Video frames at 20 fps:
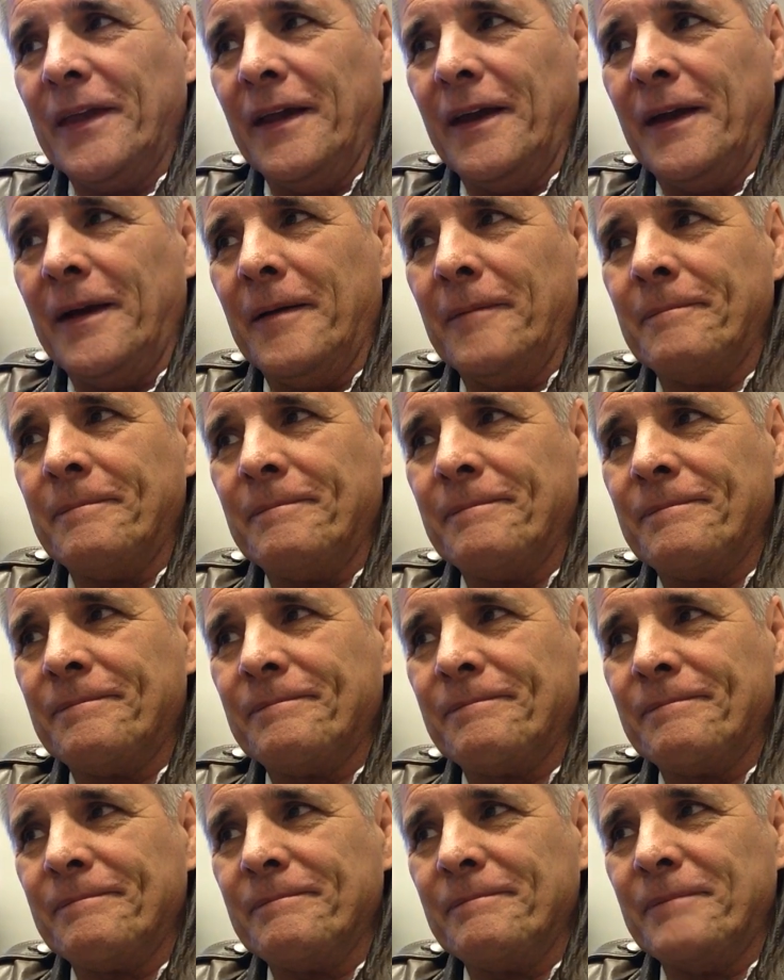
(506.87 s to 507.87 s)
Um,
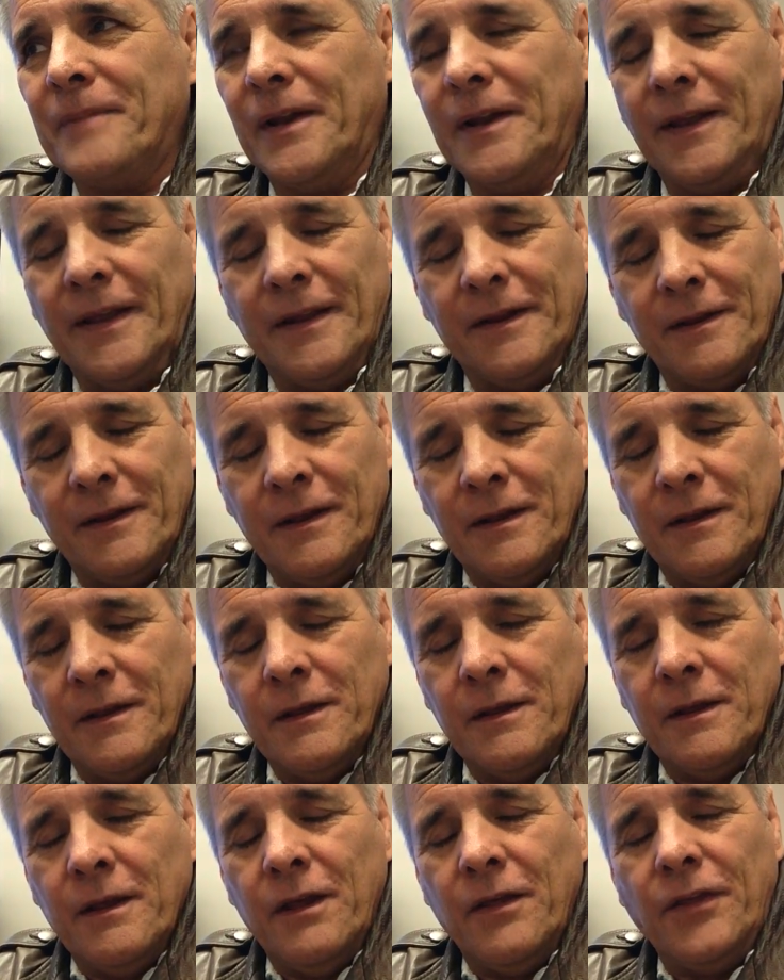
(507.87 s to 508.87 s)
but again,
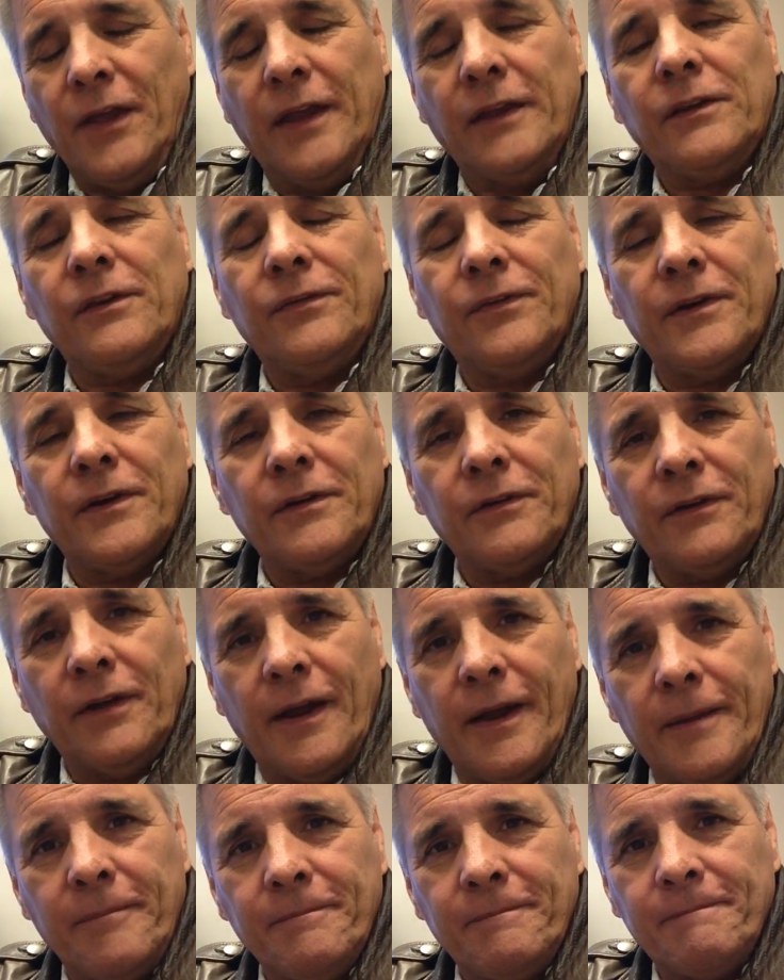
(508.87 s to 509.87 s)
thank you for your
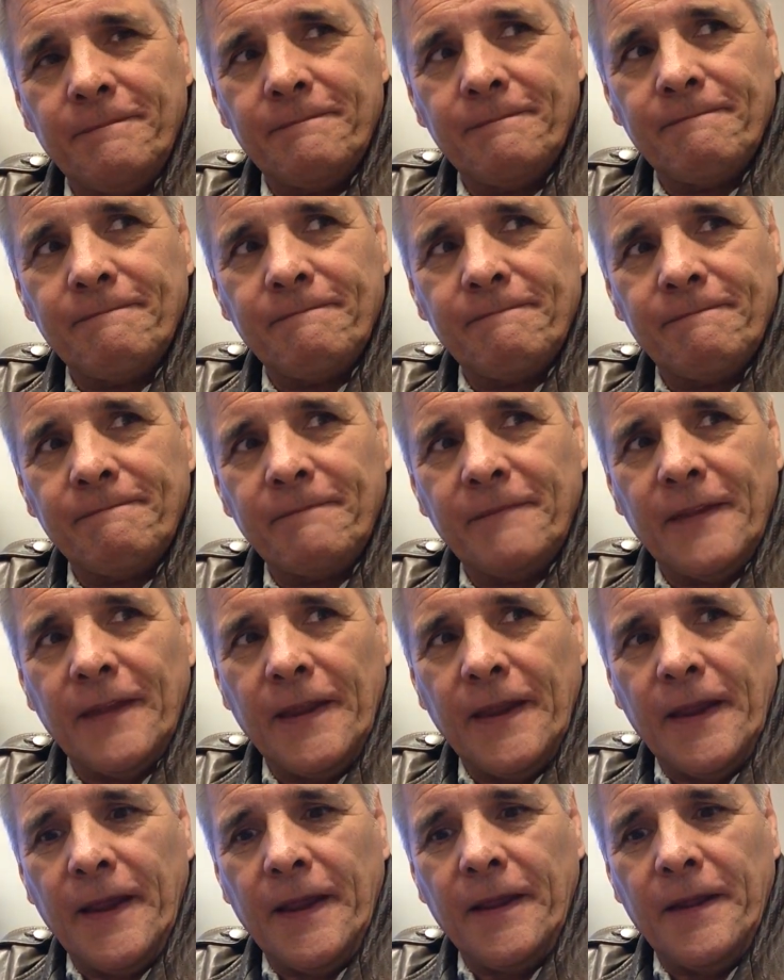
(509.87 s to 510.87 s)
time,
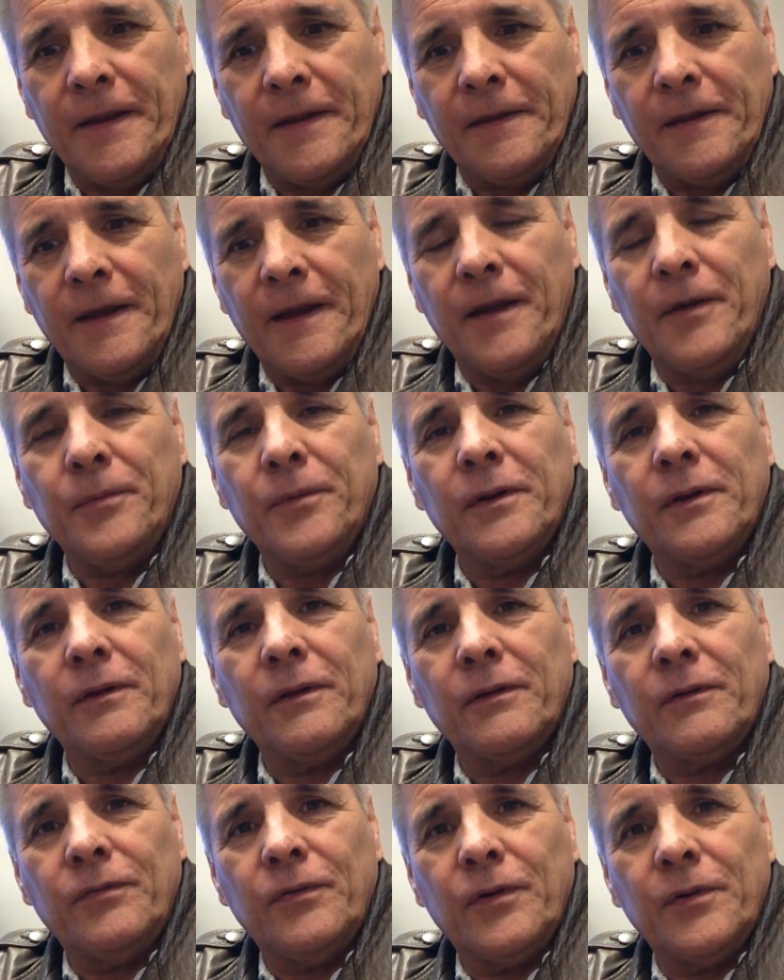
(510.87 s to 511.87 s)
and I would
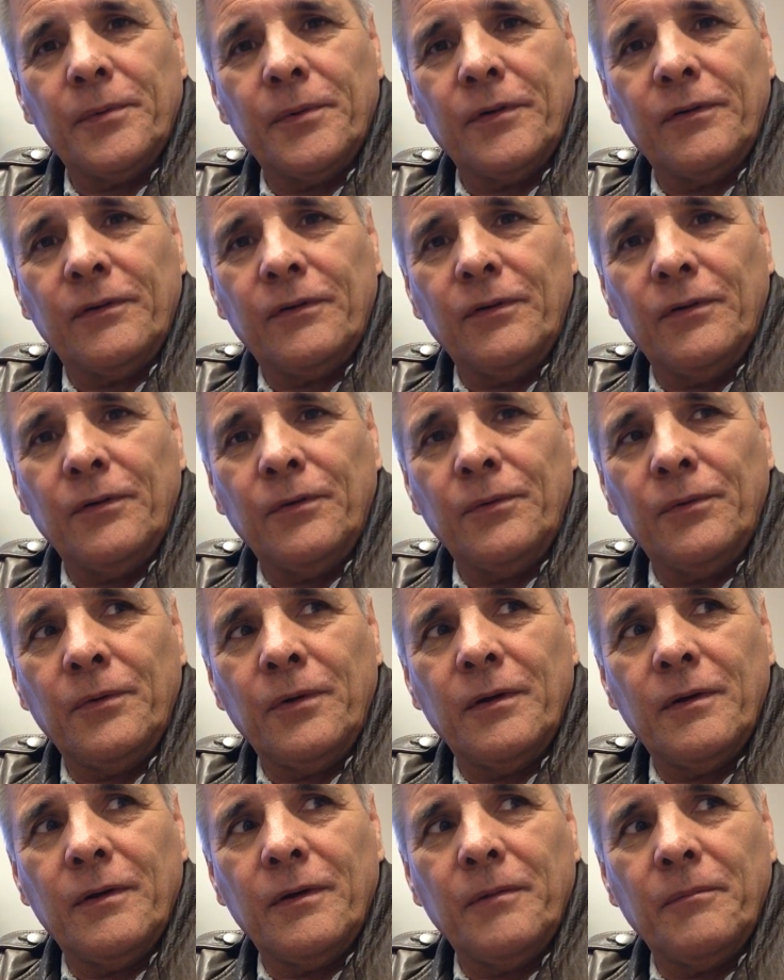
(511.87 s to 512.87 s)
look forward
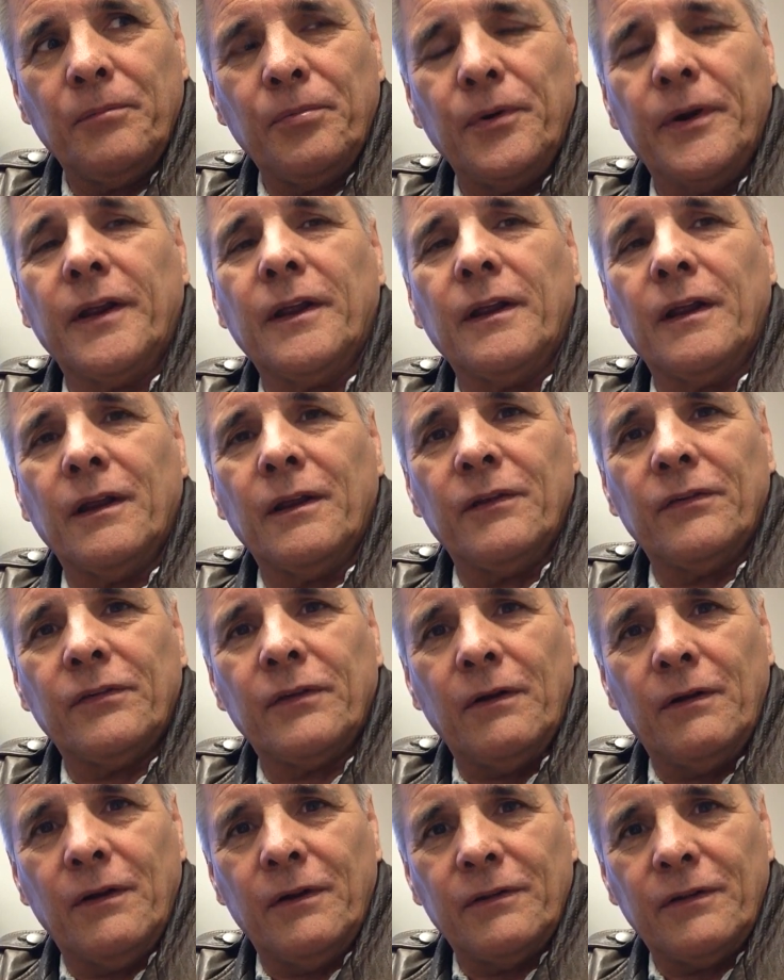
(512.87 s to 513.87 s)
to bringing us
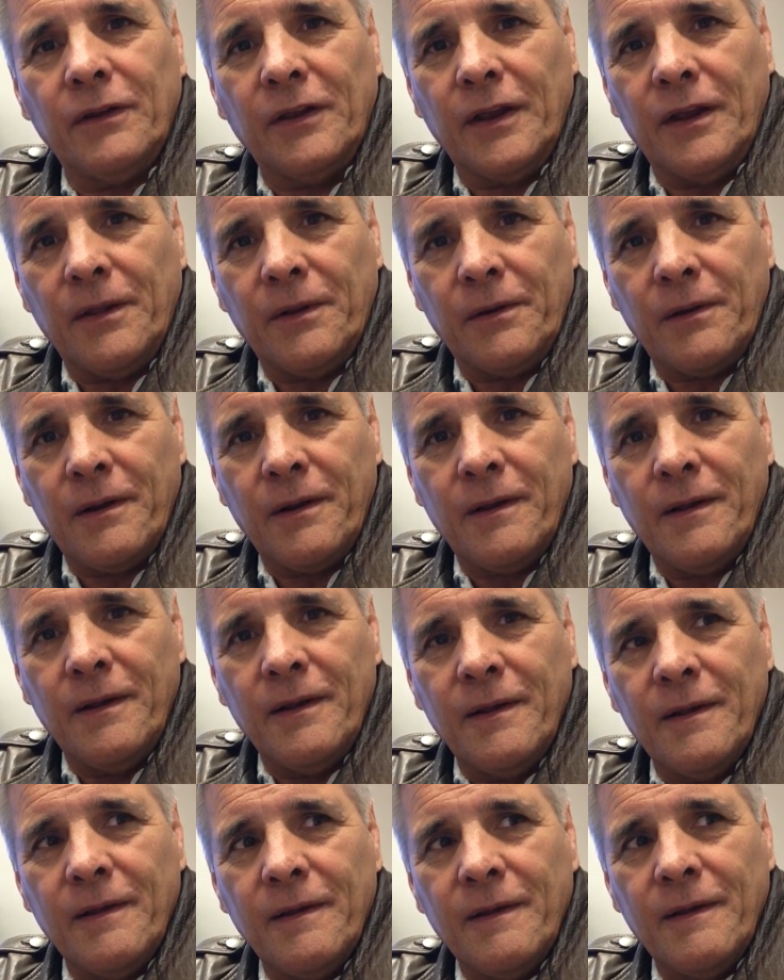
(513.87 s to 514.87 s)
all together
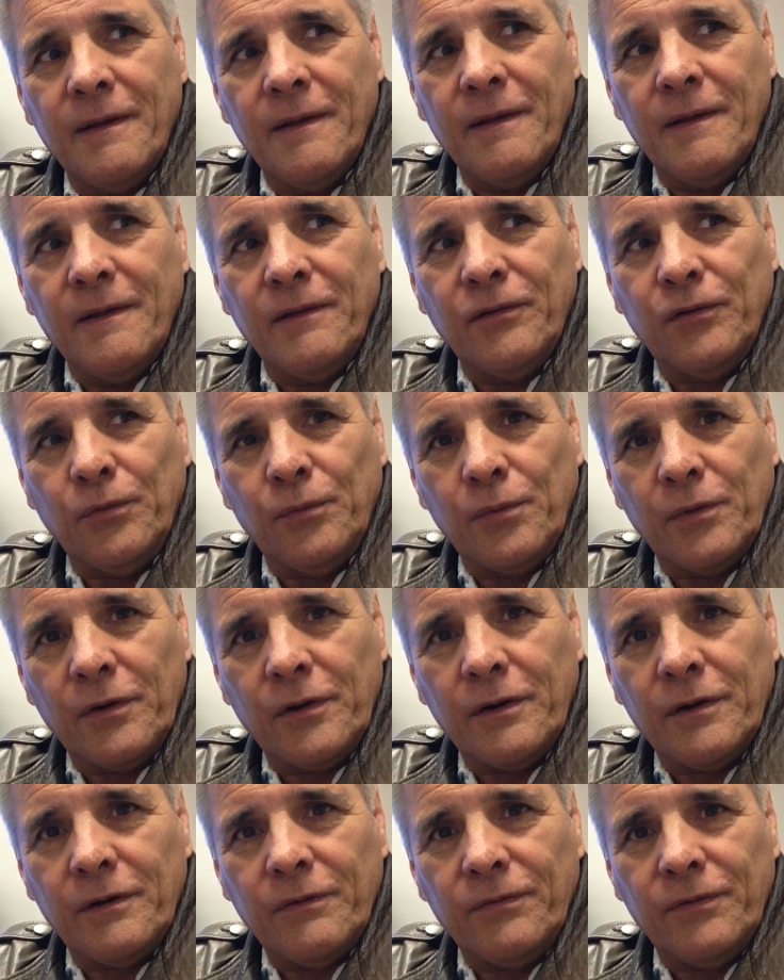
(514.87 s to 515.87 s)
to
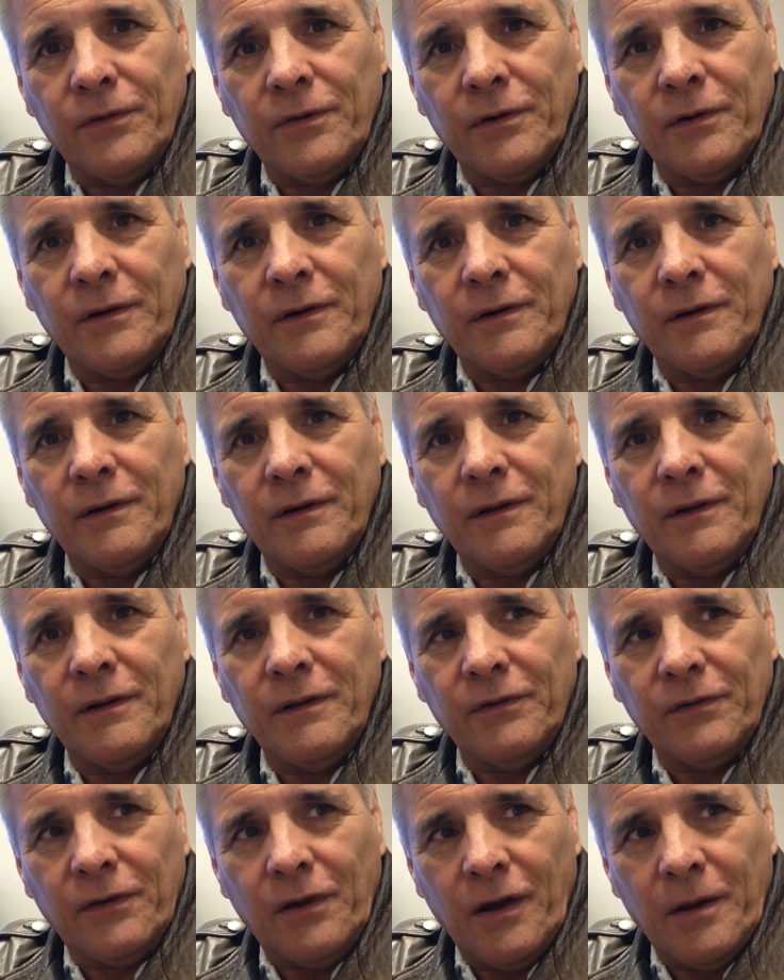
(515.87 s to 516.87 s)
work for
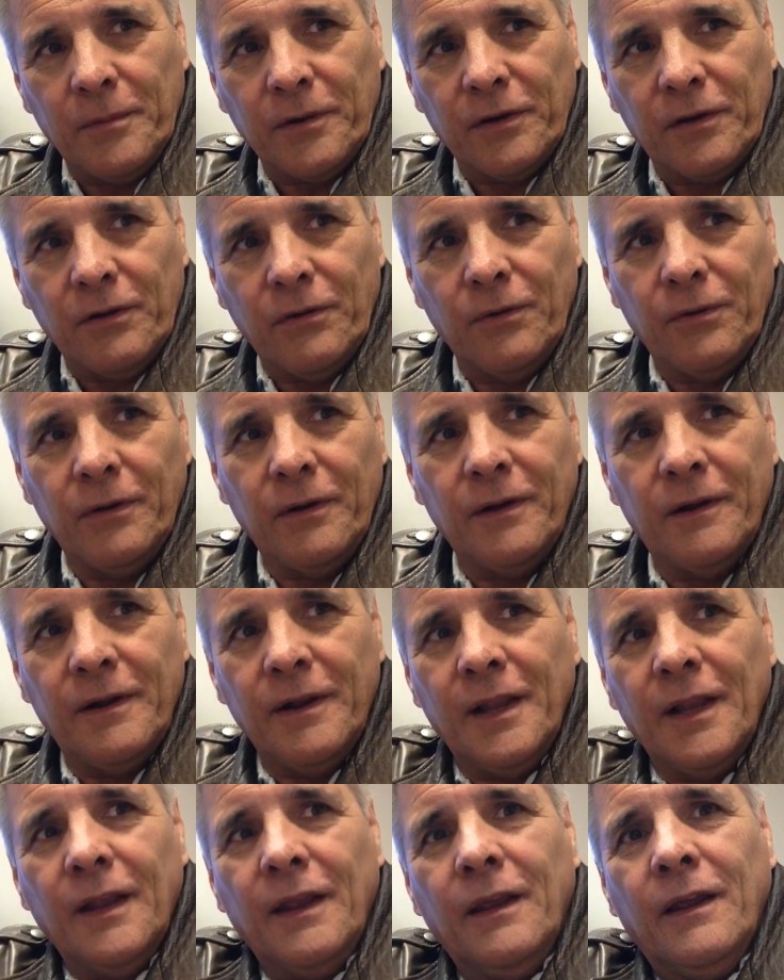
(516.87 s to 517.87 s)
this common goal.
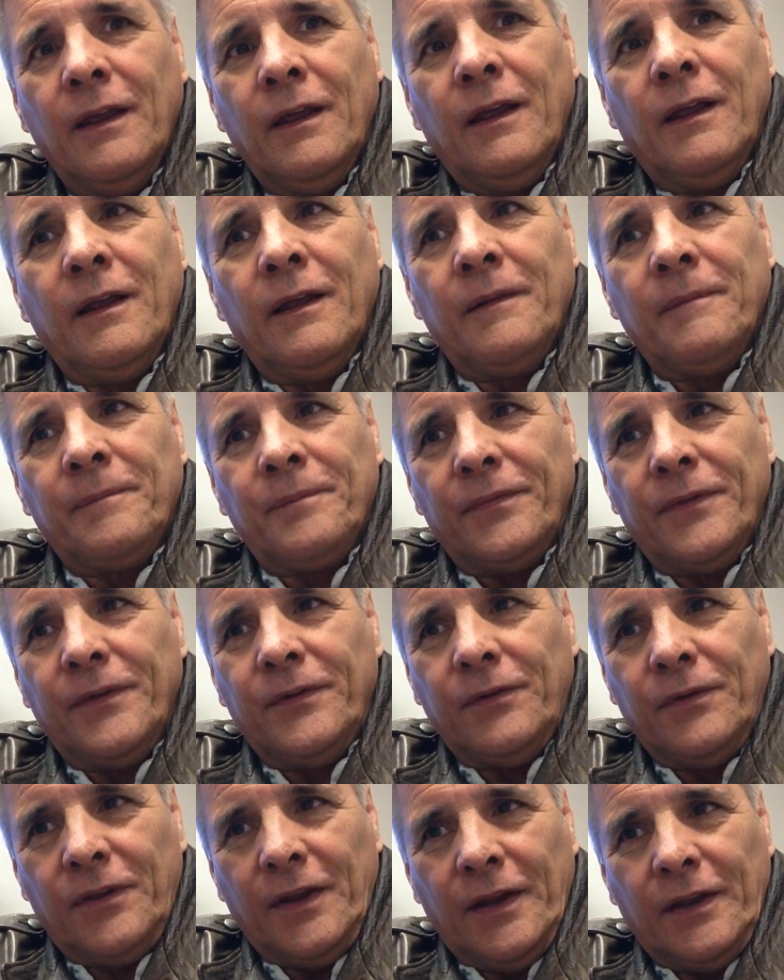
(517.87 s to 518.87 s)

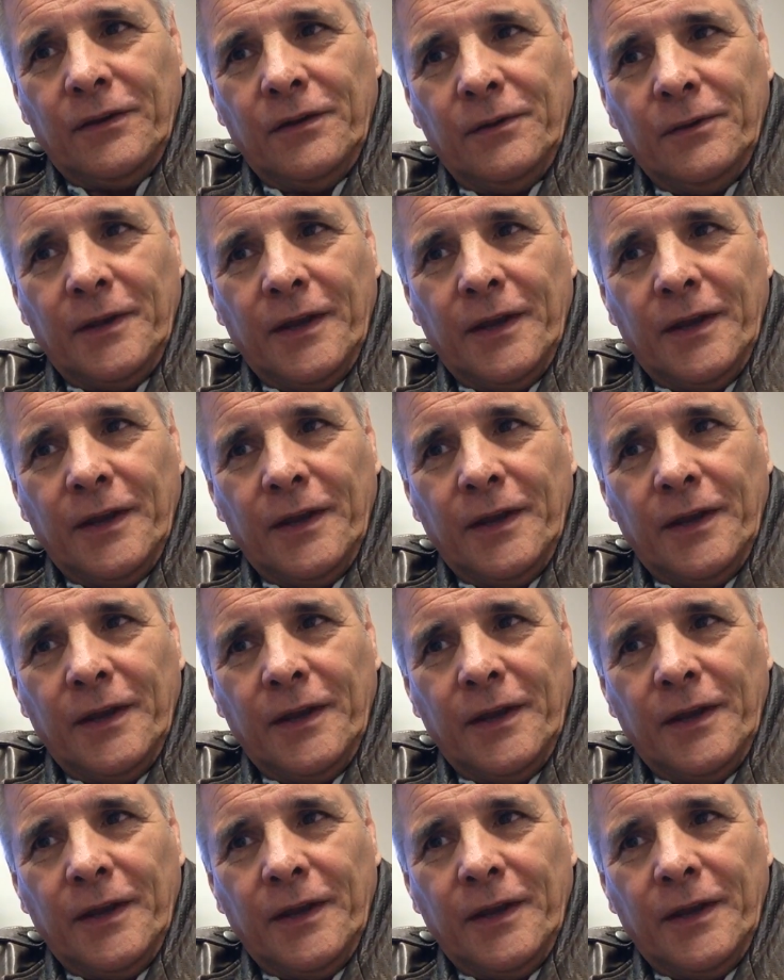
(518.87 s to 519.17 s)
So, thank you